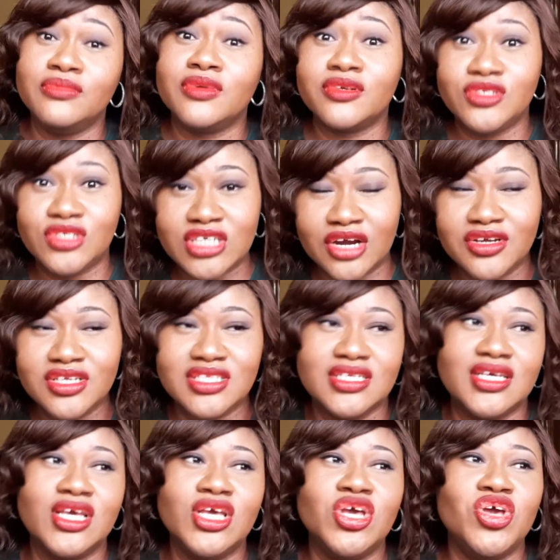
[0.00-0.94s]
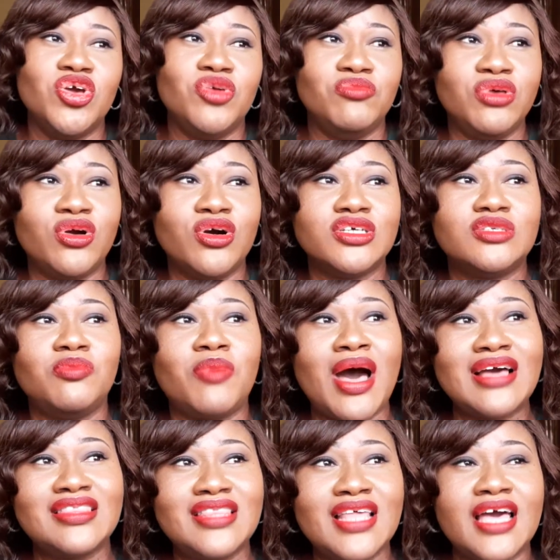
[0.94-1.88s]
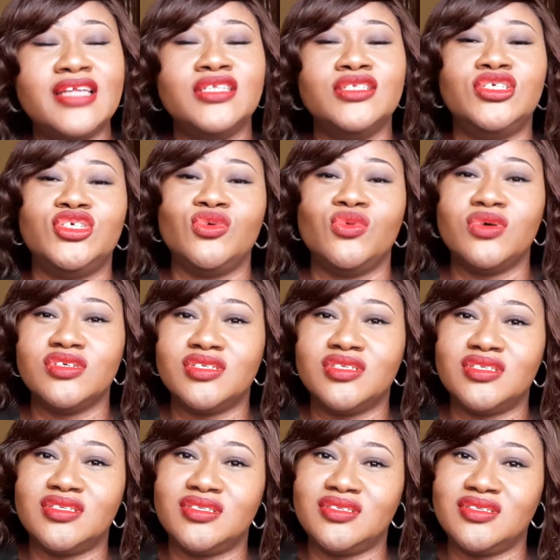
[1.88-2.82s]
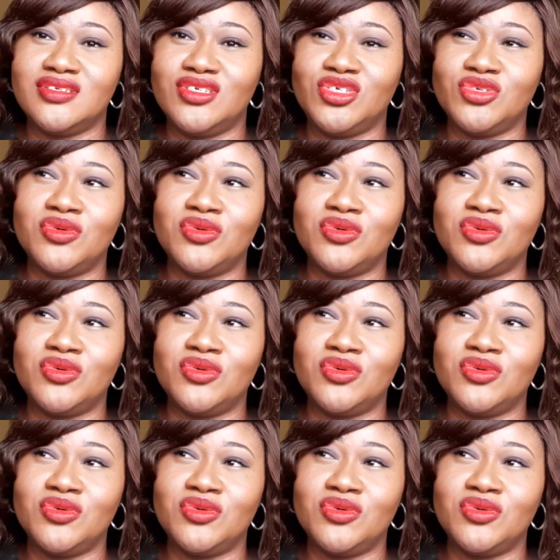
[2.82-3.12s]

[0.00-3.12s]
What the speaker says: Charity, because back then she was